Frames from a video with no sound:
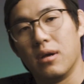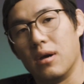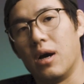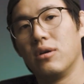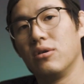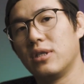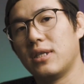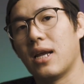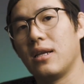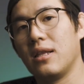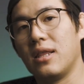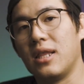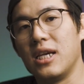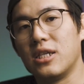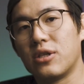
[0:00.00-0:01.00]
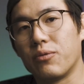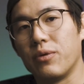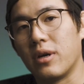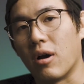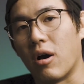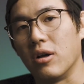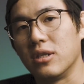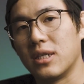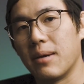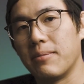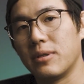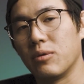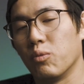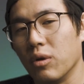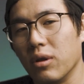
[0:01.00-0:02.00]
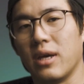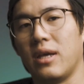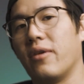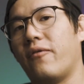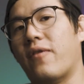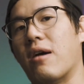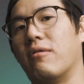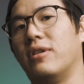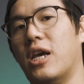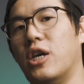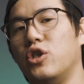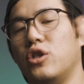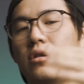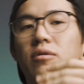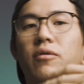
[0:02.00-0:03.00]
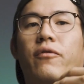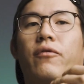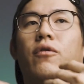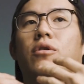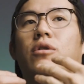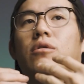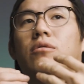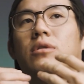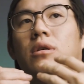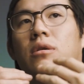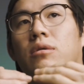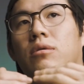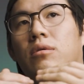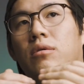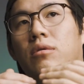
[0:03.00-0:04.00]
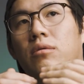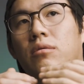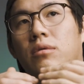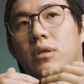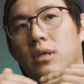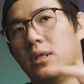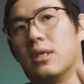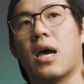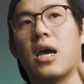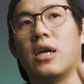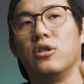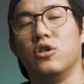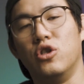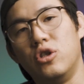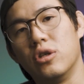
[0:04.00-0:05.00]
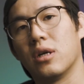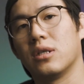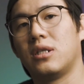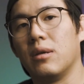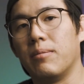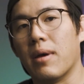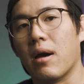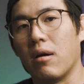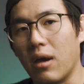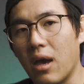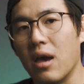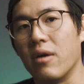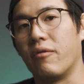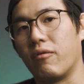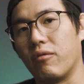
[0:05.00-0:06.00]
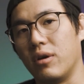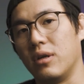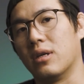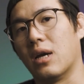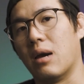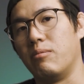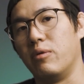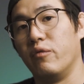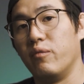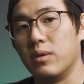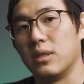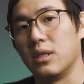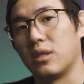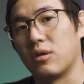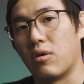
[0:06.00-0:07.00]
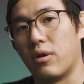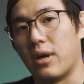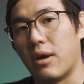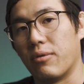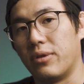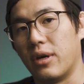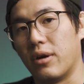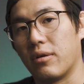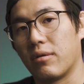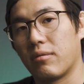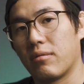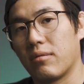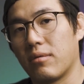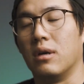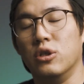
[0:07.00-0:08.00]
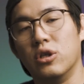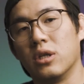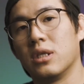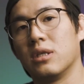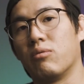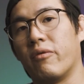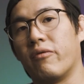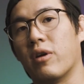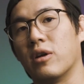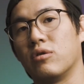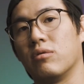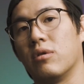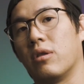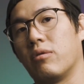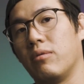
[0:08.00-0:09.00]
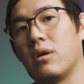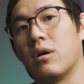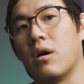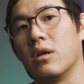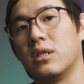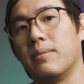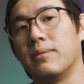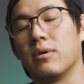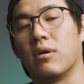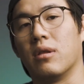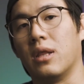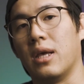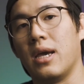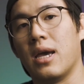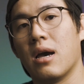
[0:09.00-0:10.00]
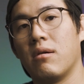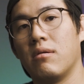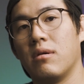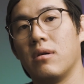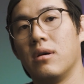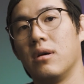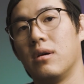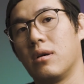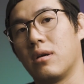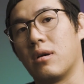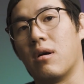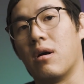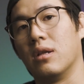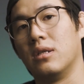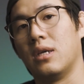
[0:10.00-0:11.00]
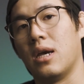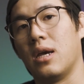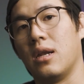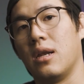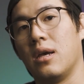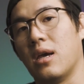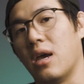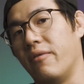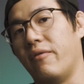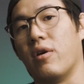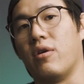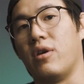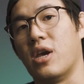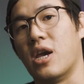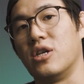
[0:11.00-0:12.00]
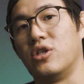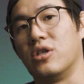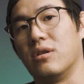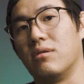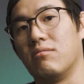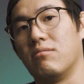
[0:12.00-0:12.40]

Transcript: Understanding these three concepts will lay the foundation for you to design just about every type of business card out there. And just as a refresher, the three concepts are layout, content, and variation.